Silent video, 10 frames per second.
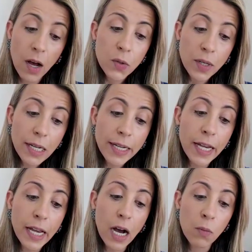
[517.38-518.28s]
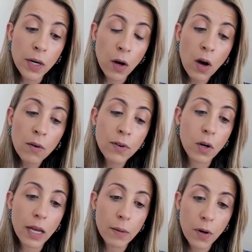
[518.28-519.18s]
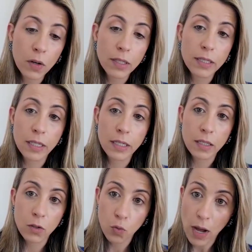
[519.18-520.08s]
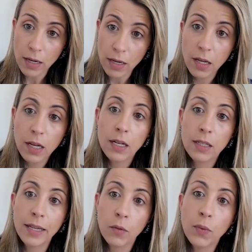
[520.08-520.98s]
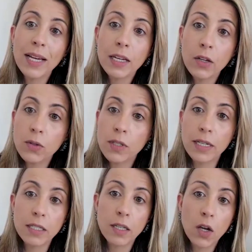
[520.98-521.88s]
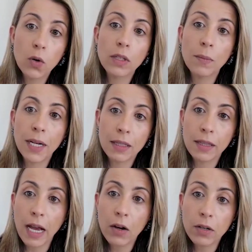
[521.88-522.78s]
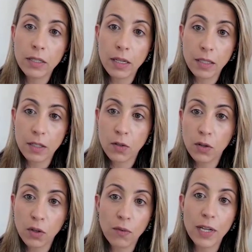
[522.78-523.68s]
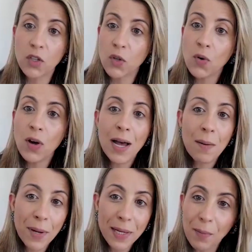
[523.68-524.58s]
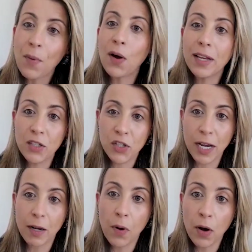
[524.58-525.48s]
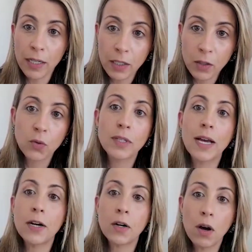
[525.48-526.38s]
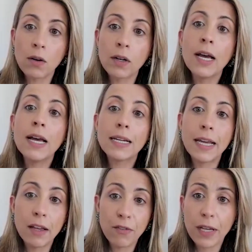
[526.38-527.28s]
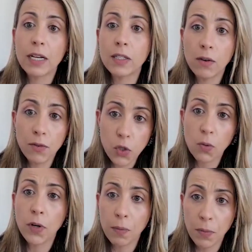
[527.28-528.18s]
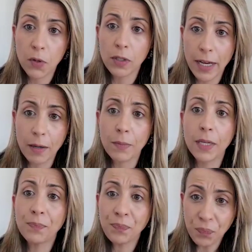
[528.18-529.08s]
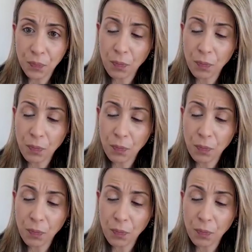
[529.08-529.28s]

So really, our overall hypothesis is one, that we can use this glutamine antagonist as a sort of a new metabolic checkpoint to turn on the efficacy of tumor immunotherapy